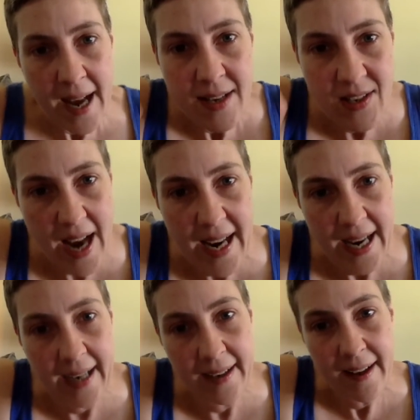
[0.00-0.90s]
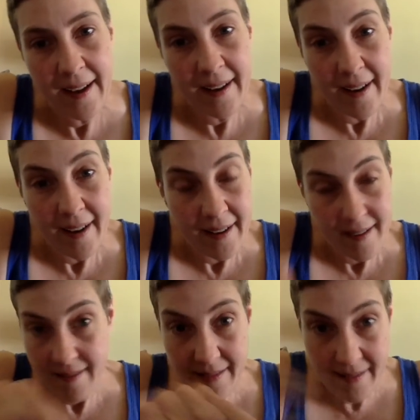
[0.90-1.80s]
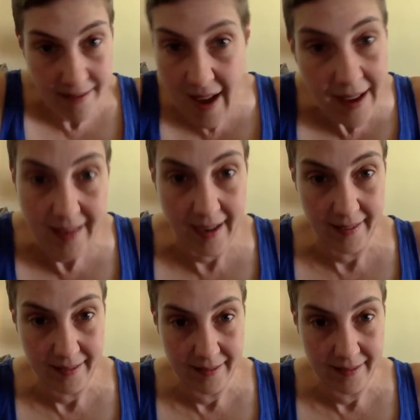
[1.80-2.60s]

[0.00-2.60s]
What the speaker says: Saying nothing,